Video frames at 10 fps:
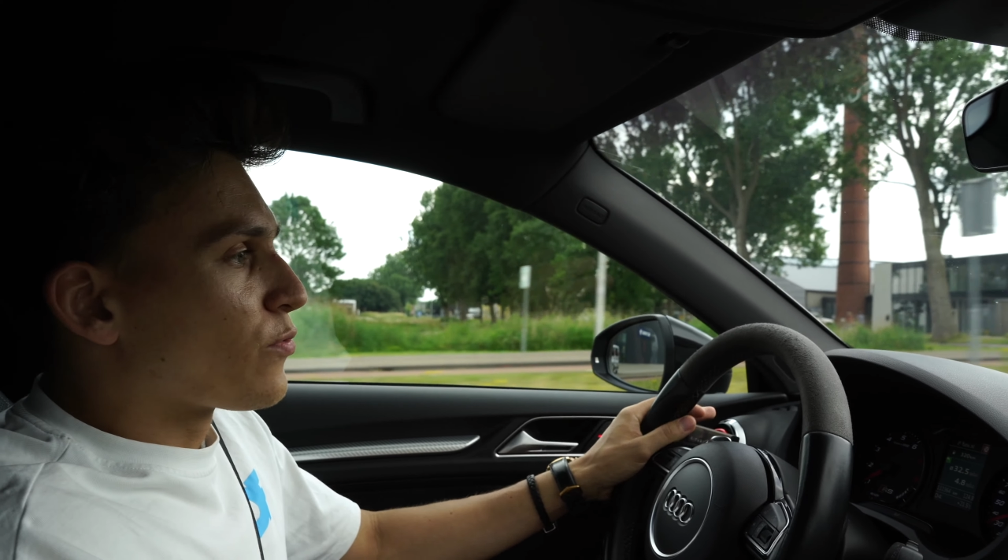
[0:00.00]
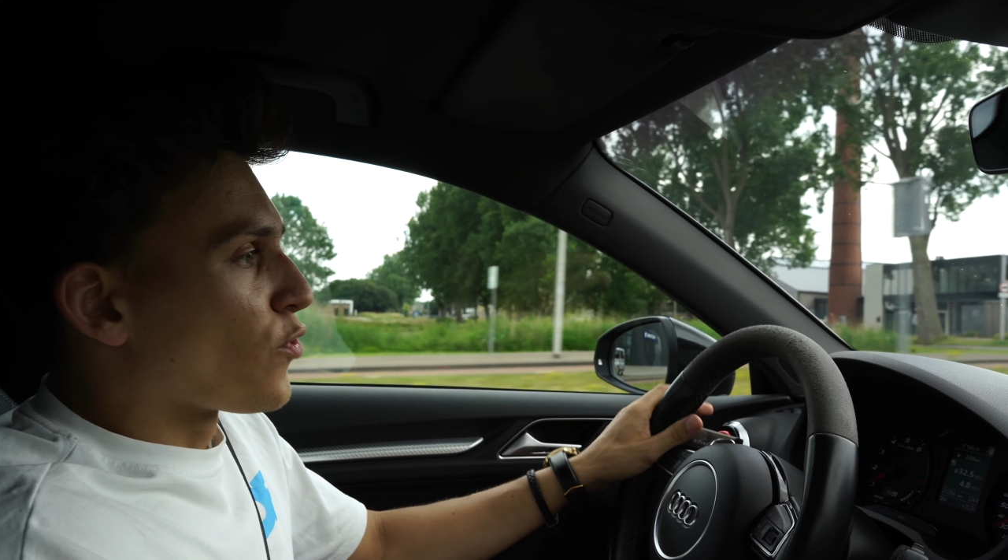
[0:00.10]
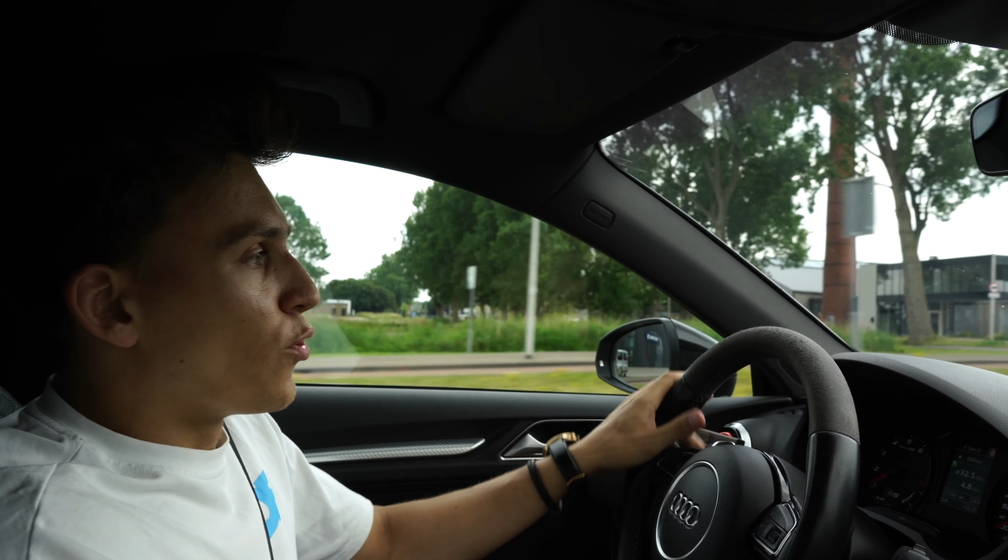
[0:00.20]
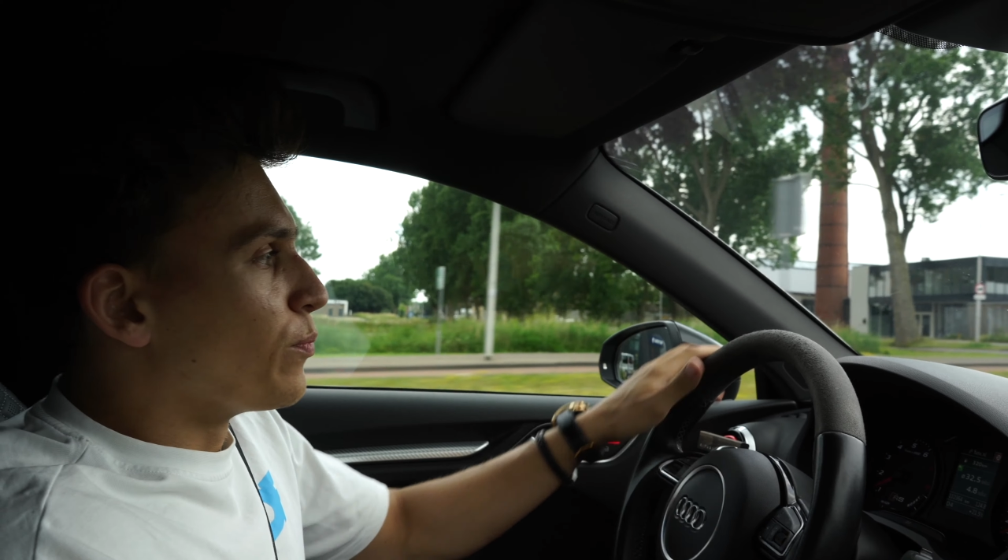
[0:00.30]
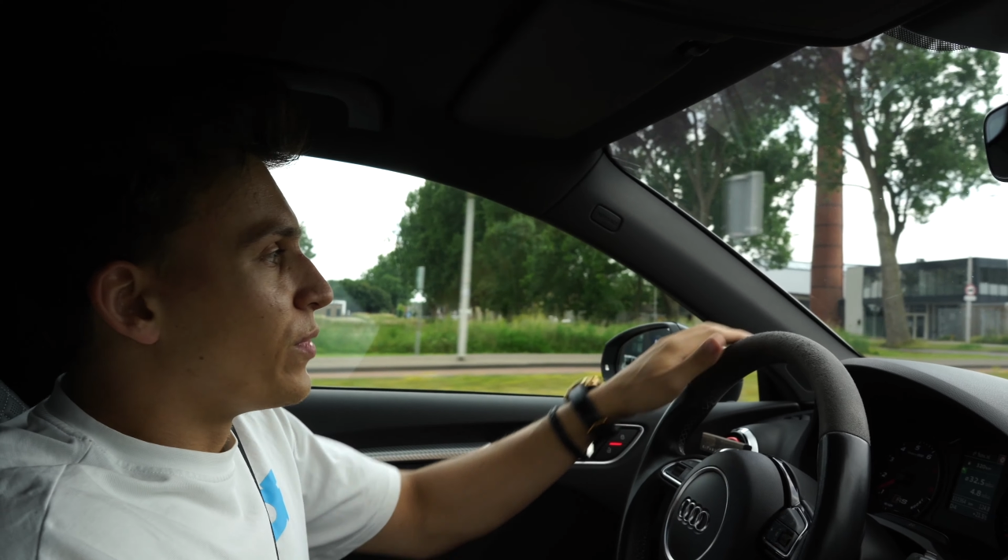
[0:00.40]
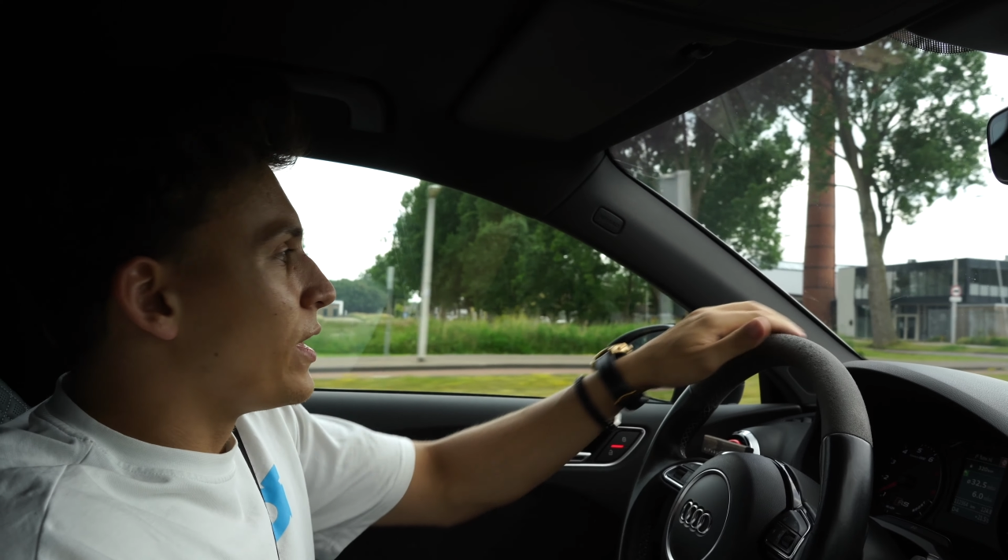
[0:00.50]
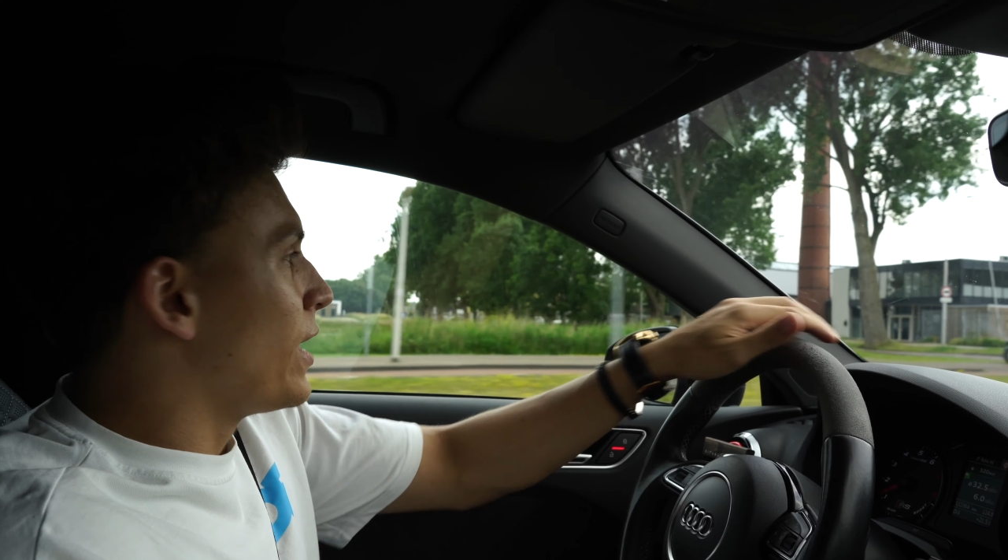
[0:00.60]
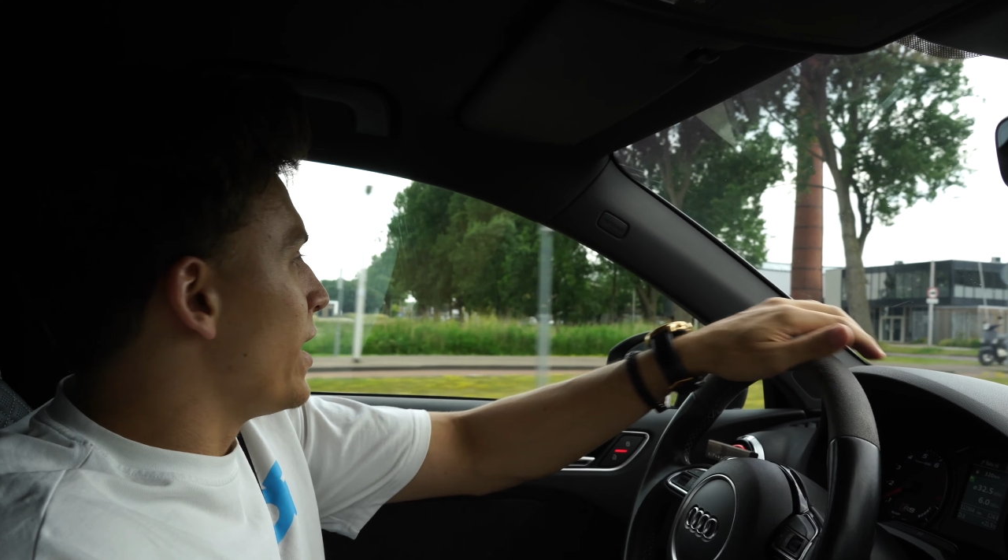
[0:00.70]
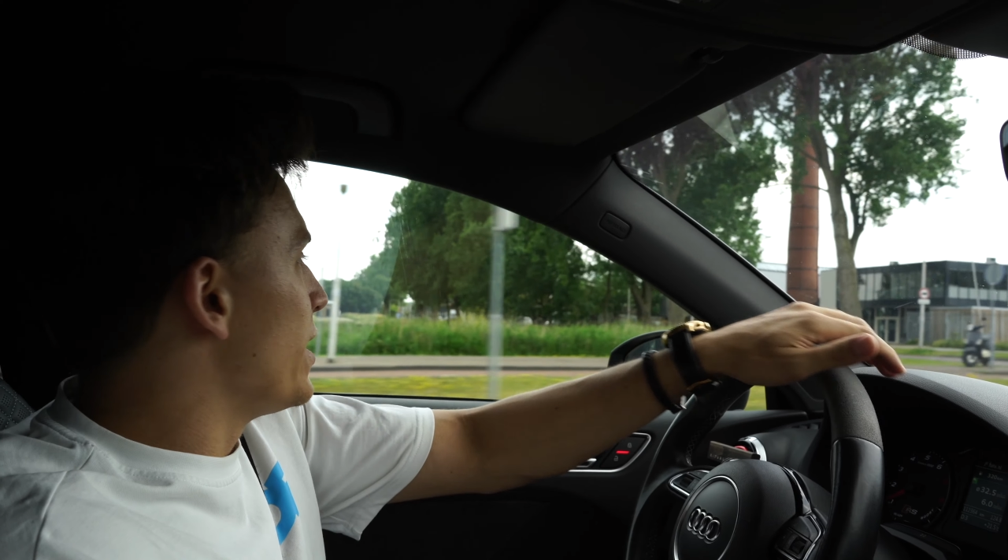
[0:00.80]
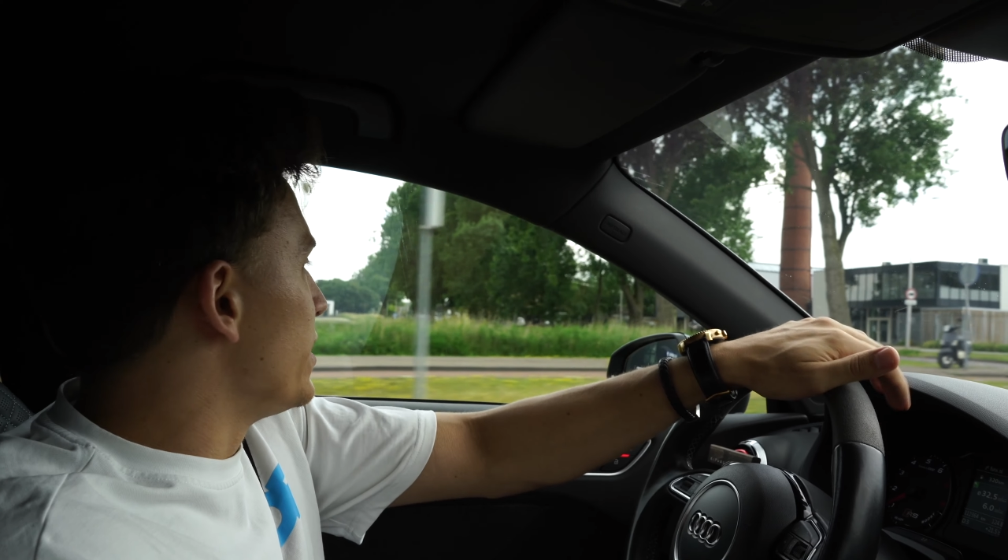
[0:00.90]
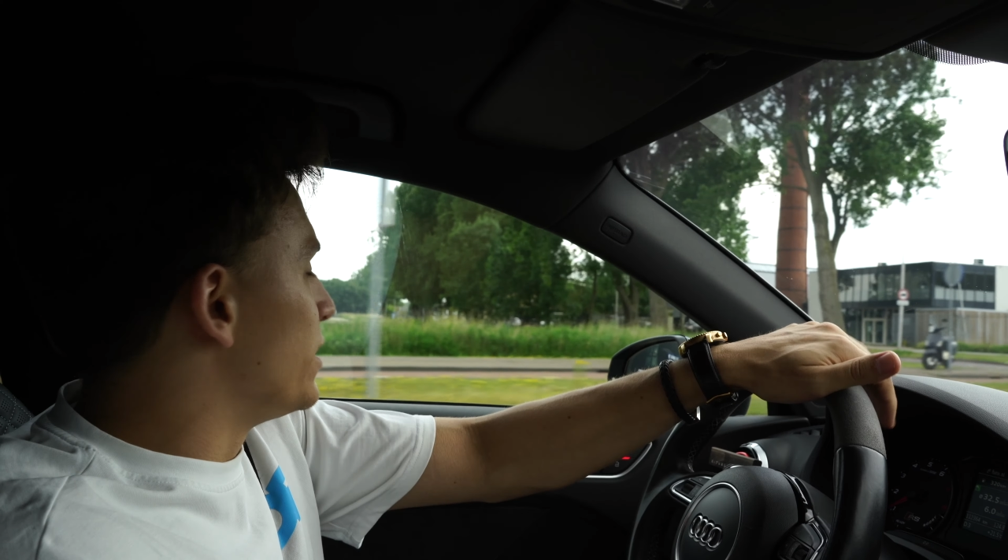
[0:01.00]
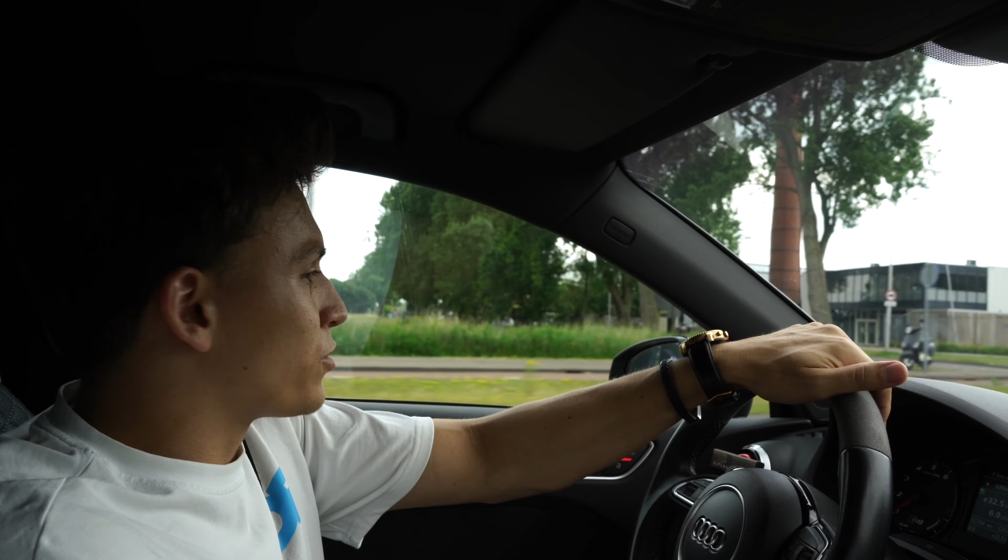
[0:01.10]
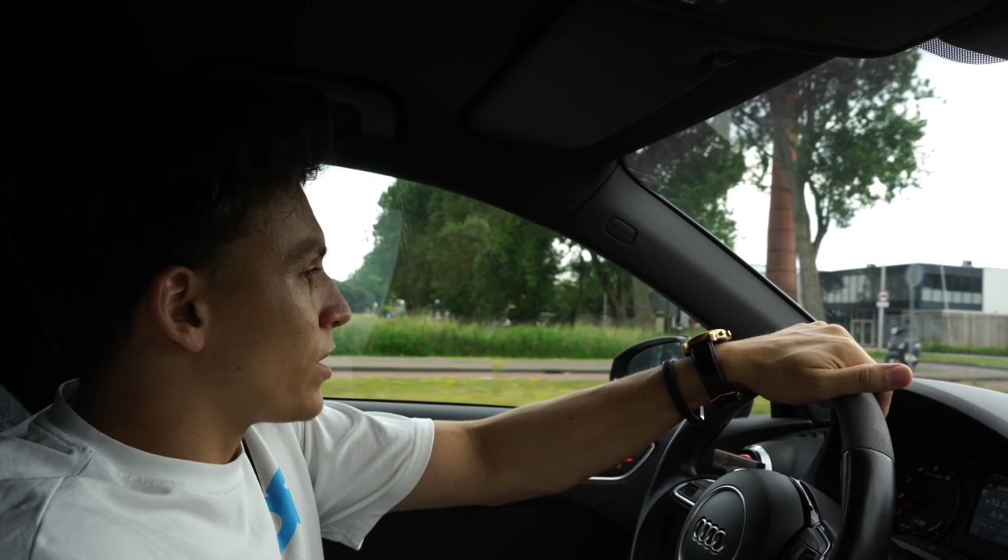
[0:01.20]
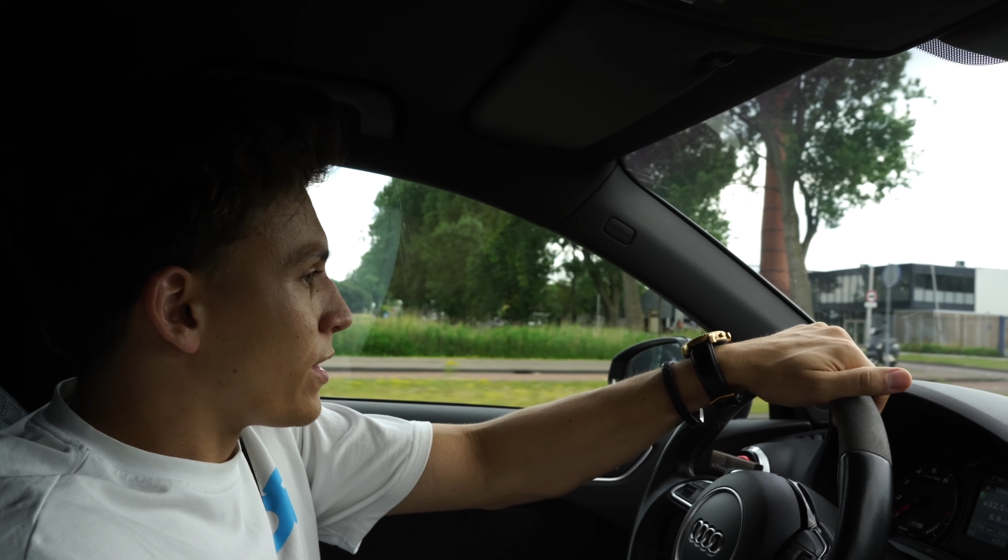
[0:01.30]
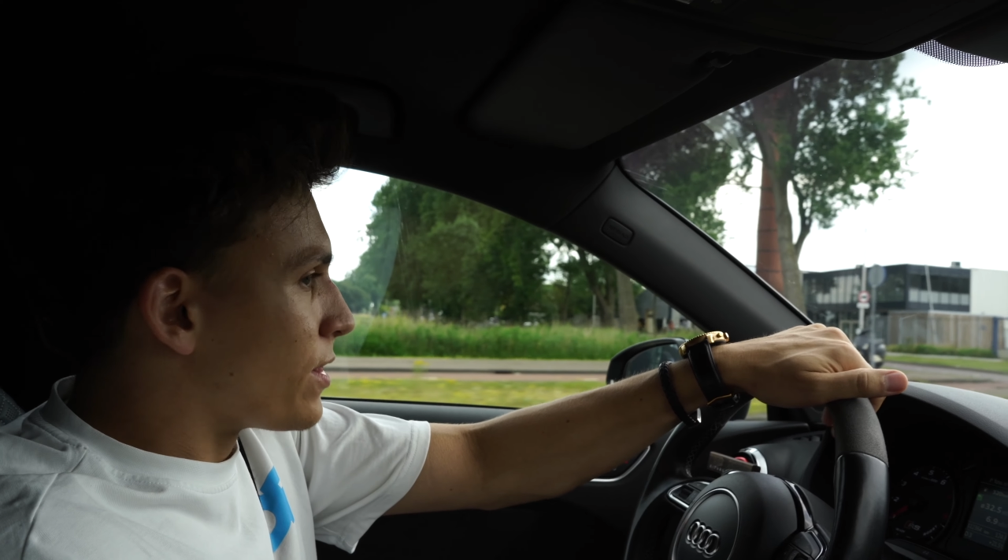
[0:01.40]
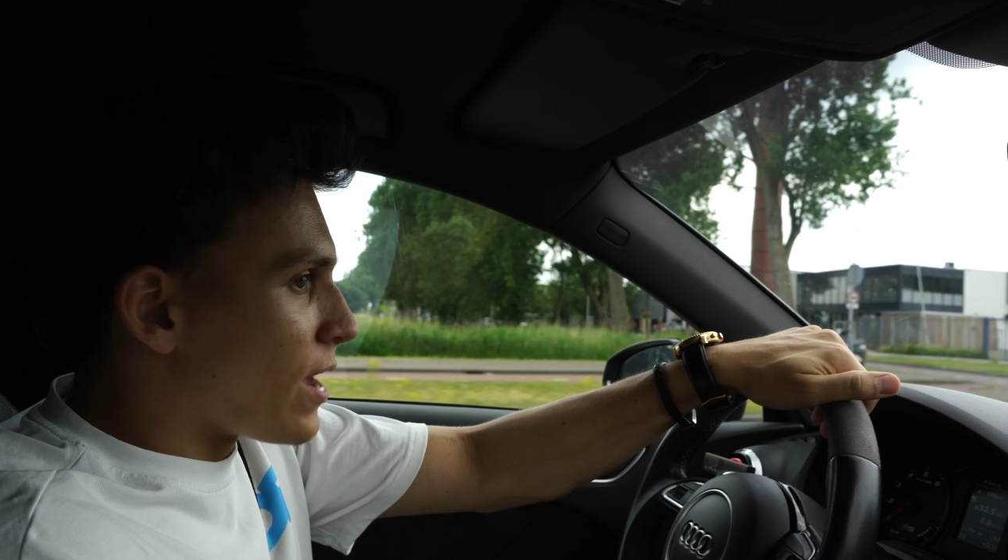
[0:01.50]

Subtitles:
from the 80s and